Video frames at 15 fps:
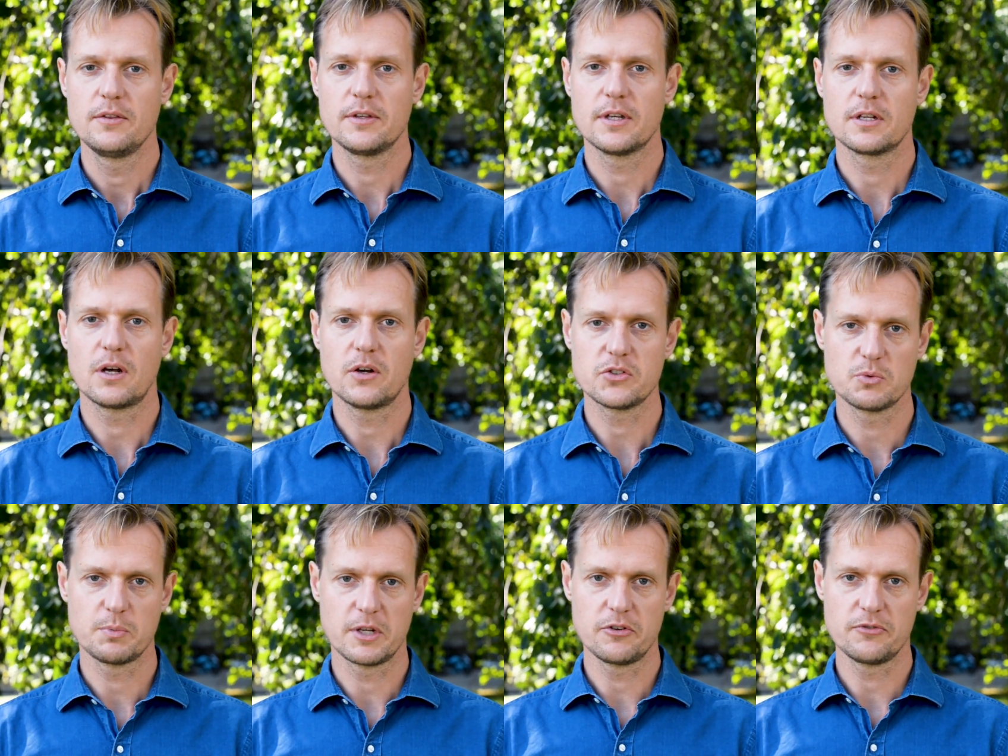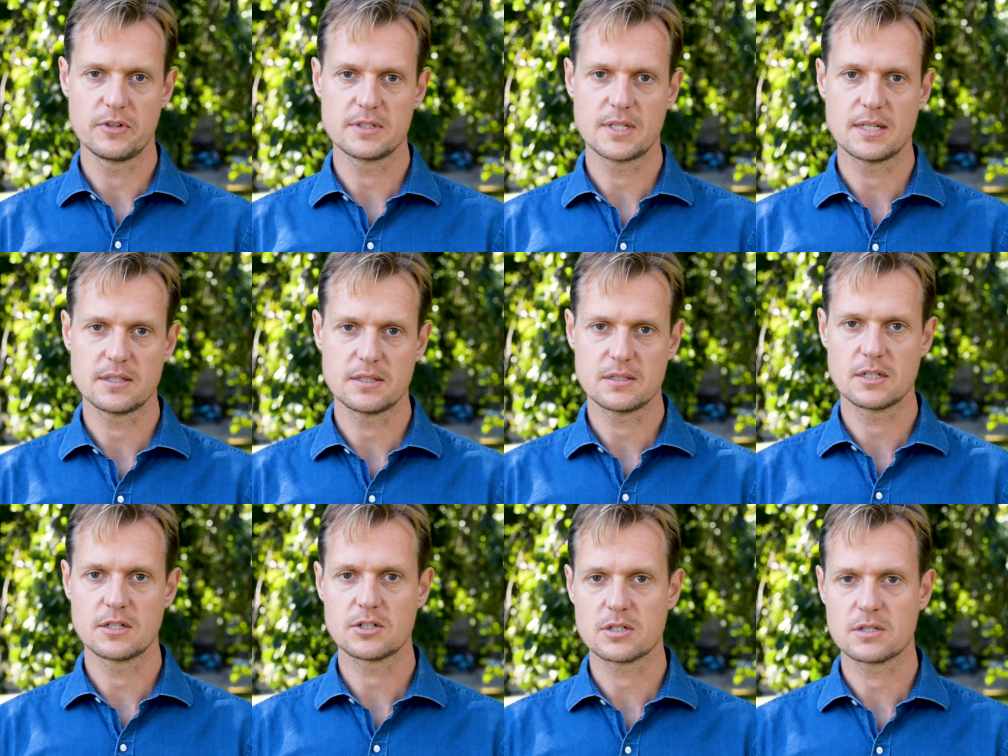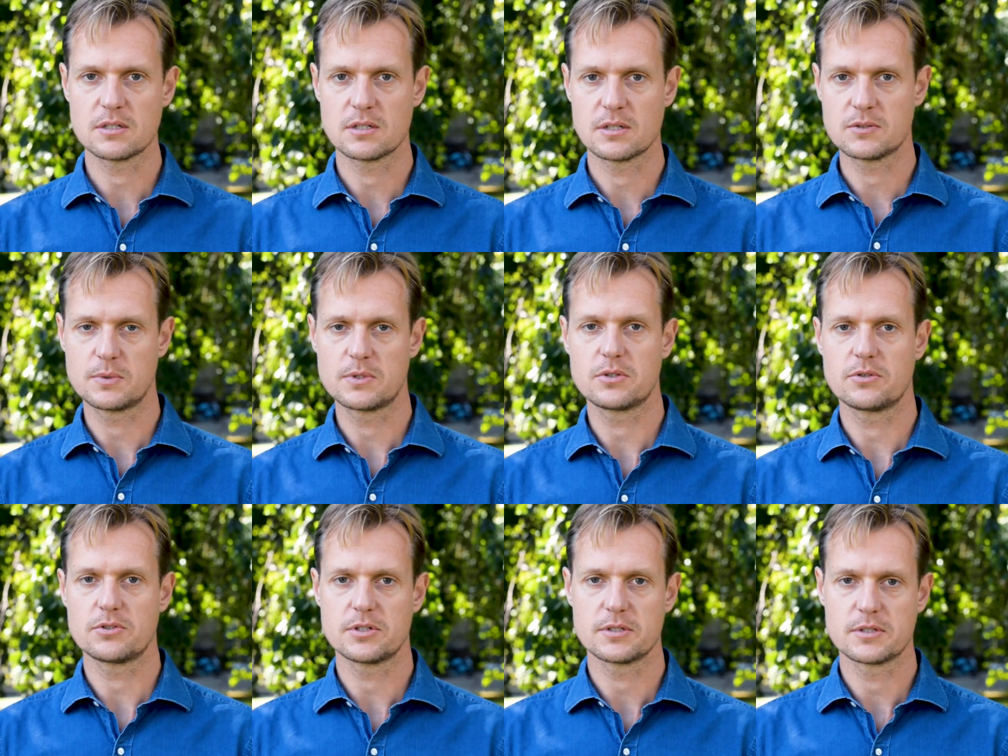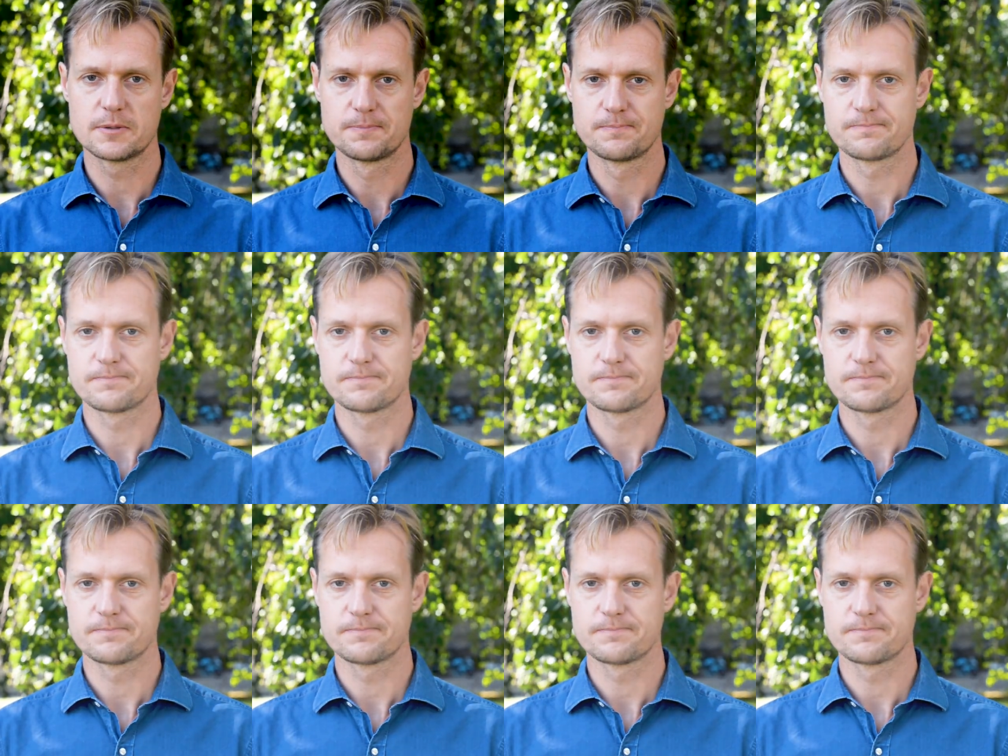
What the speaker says: that also benefits us as teachers and as researchers.